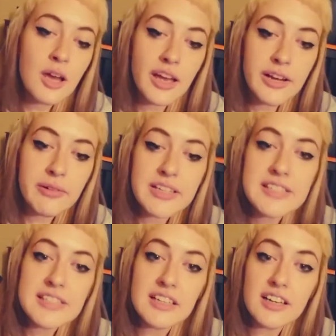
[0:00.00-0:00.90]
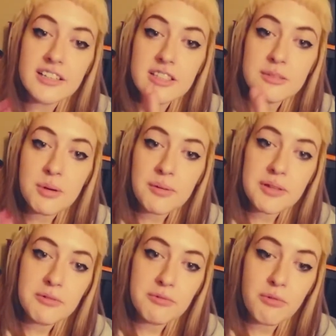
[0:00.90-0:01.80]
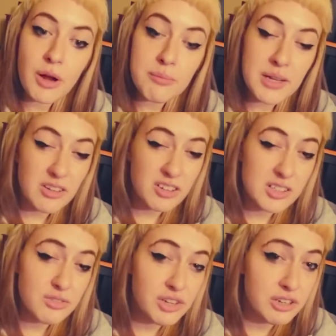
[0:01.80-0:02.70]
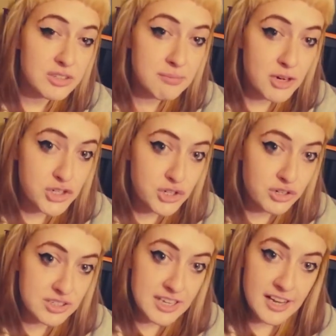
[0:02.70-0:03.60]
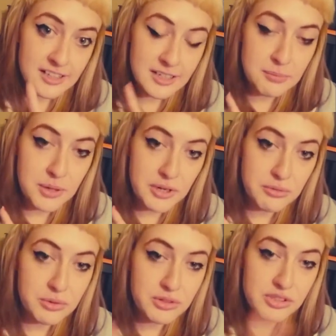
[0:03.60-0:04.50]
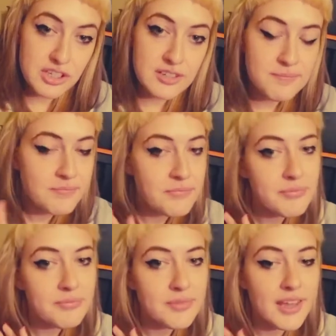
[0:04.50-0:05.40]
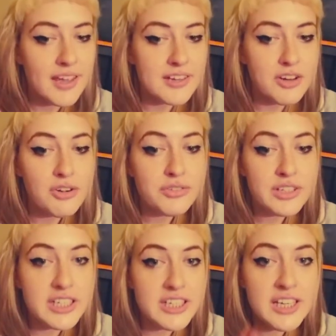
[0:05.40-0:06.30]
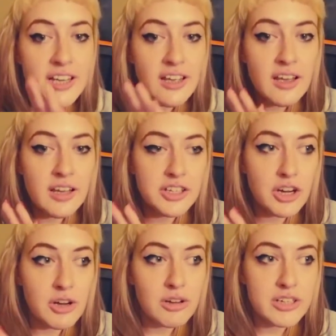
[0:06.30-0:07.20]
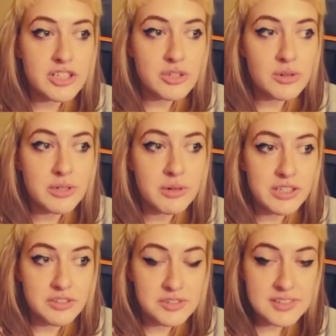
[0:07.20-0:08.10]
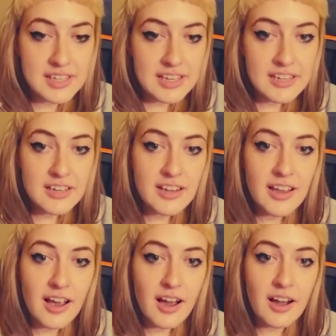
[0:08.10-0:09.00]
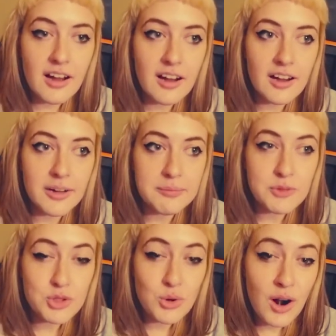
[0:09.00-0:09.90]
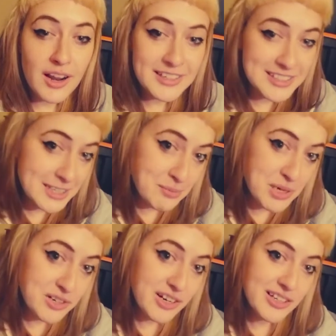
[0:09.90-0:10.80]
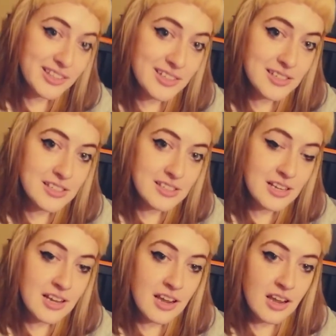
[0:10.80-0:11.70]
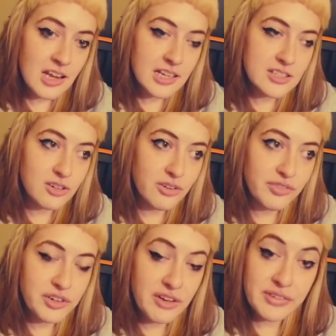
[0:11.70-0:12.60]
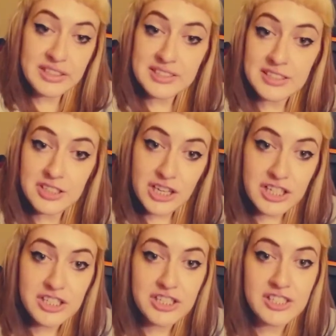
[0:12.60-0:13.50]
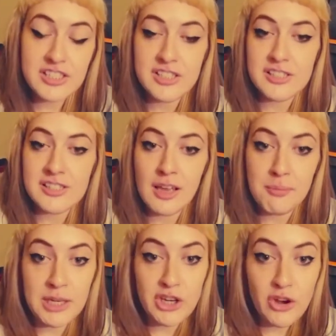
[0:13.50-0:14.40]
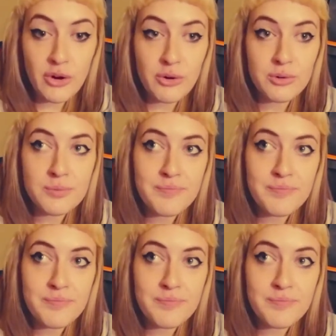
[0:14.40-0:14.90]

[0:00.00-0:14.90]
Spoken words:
Anyways, this is probably one of my longest videos. I'm not sure exactly, but we'll see. And hopefully y'all enjoyed what you've seen. I'm trying to get better at this, so if you have any suggestions, just let me know